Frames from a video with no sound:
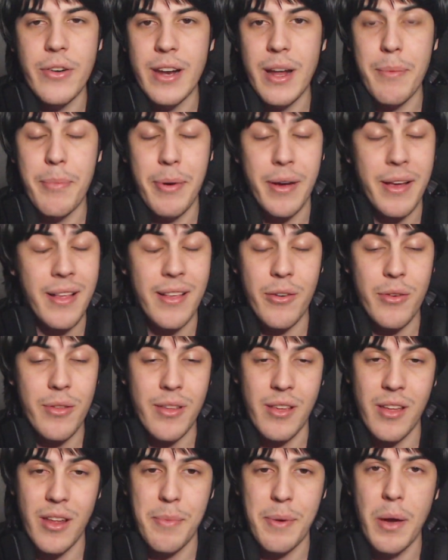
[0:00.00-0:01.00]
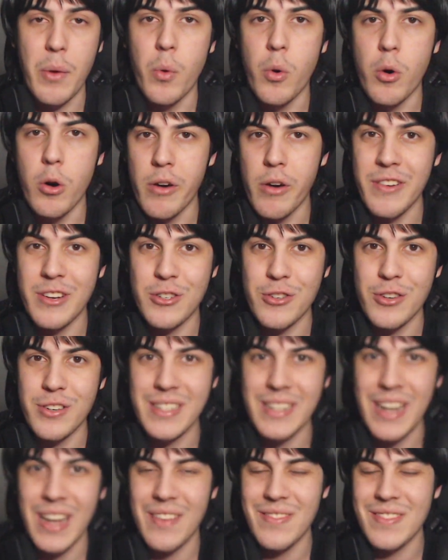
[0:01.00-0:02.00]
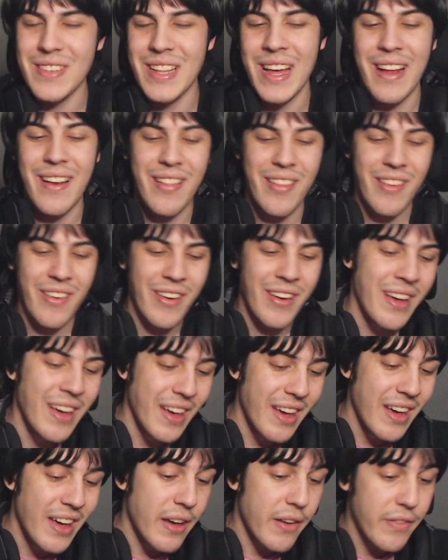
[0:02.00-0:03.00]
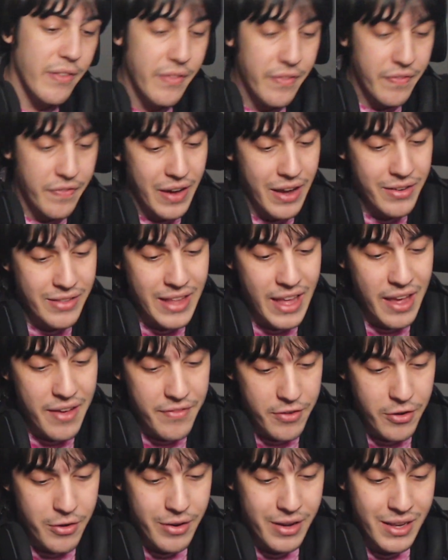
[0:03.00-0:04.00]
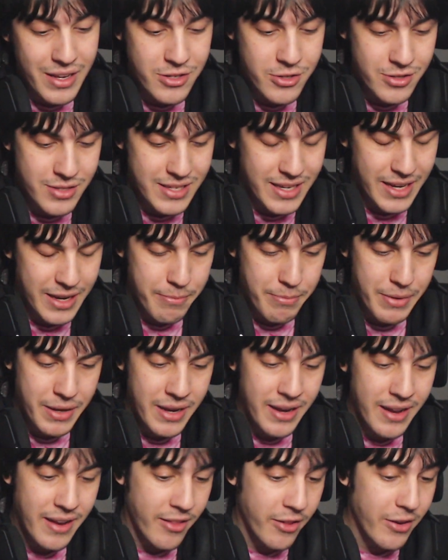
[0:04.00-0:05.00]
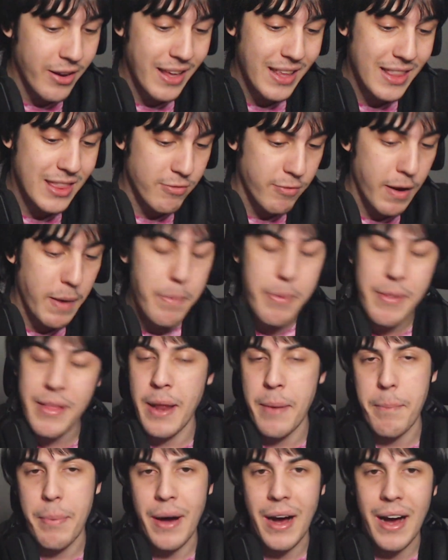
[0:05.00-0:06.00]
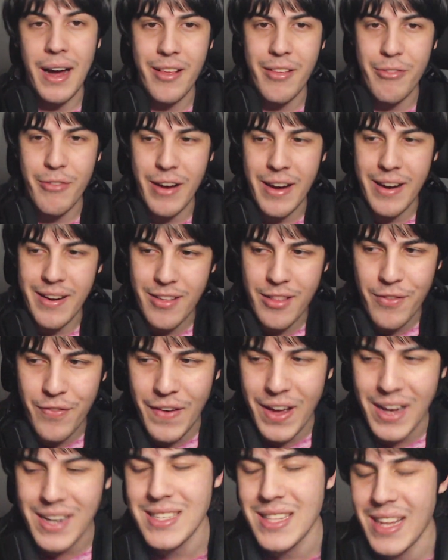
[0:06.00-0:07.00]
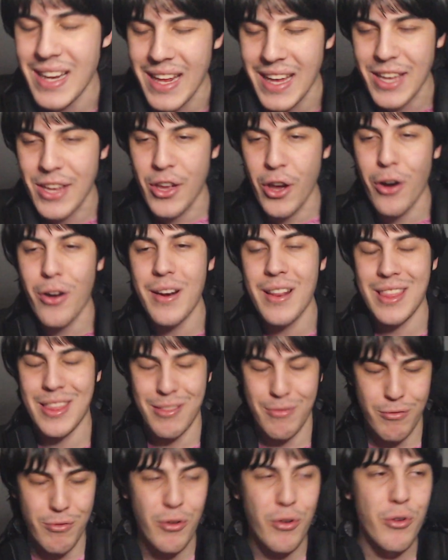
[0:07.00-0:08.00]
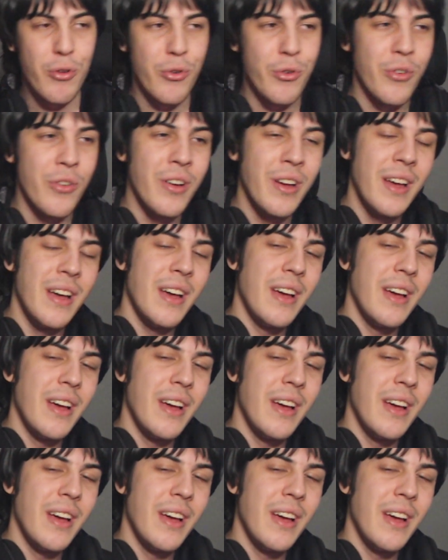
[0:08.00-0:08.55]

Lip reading: it up because it was gonna be a war of attrition after that, so... Found that very interesting, but it's only a 3% pass rate, so the fact that he got through